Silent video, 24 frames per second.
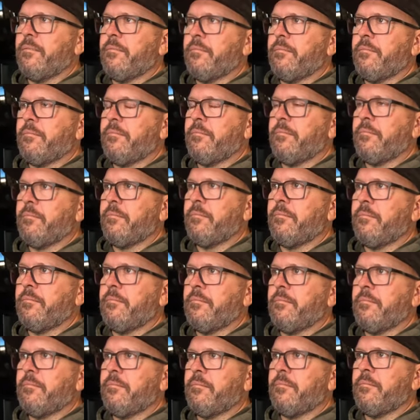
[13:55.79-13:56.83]

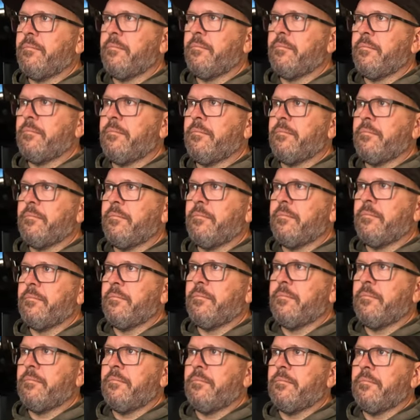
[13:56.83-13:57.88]

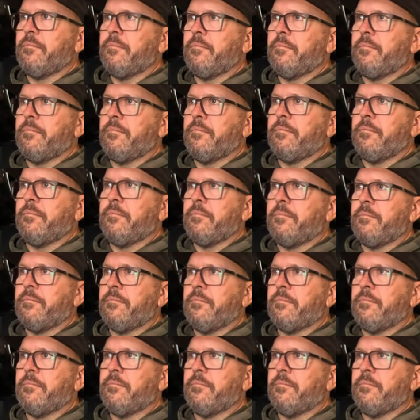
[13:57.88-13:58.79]
[no speech]